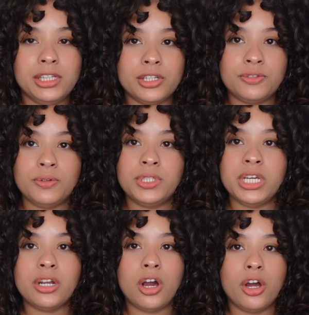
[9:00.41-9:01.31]
this
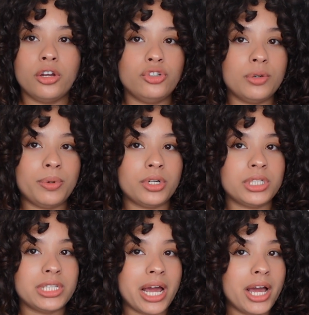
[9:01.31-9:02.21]
routine
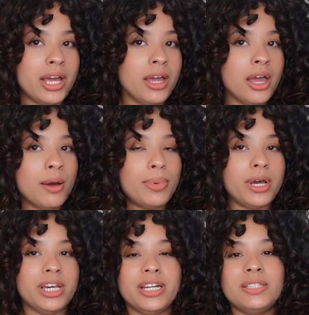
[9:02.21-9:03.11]
100%,
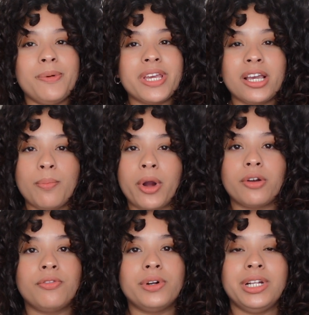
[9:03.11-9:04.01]
but it is breaking
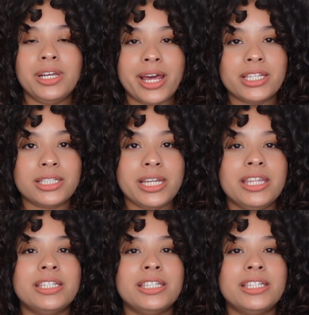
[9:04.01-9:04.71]
apart really nicely.